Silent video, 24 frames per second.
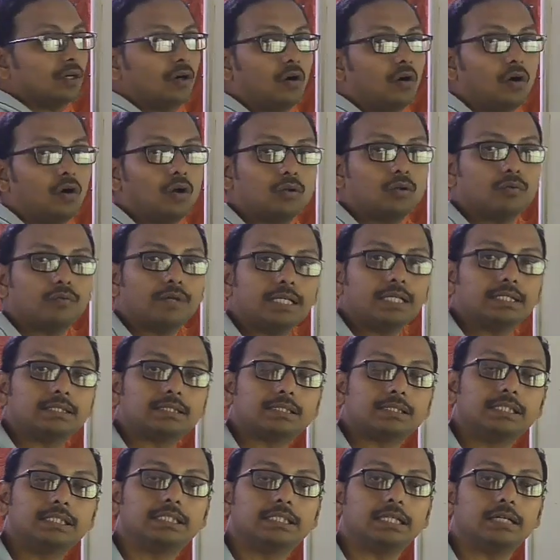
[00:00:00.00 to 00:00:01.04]
always
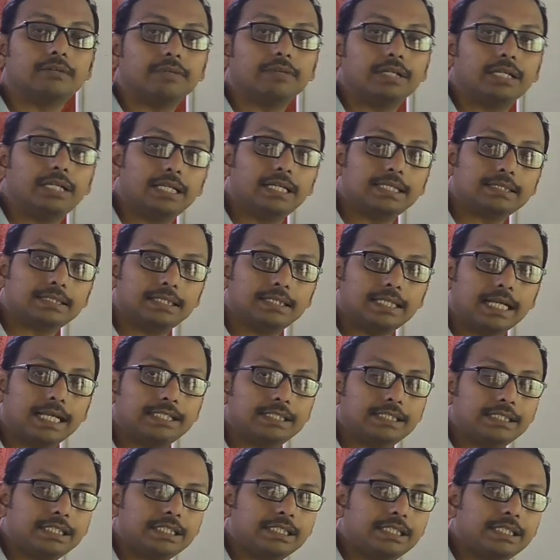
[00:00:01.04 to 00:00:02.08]
theta when less than
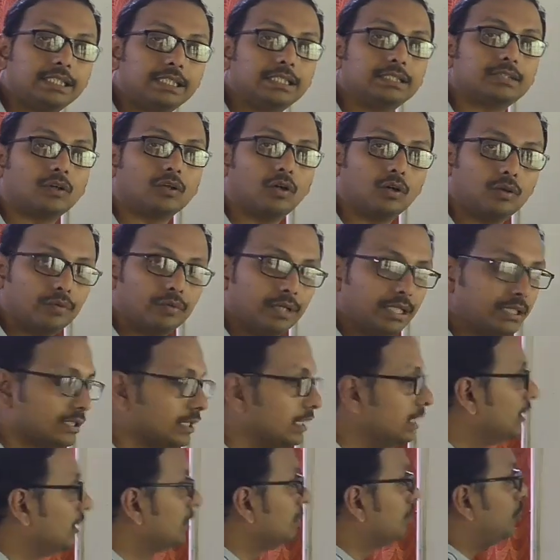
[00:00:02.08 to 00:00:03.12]
90 degree is always
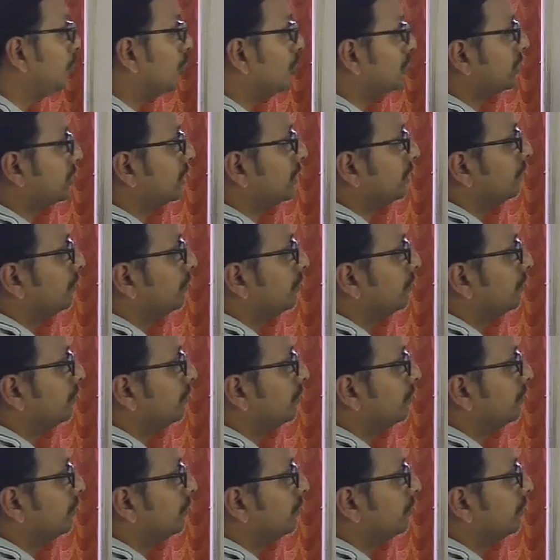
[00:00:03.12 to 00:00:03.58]
positive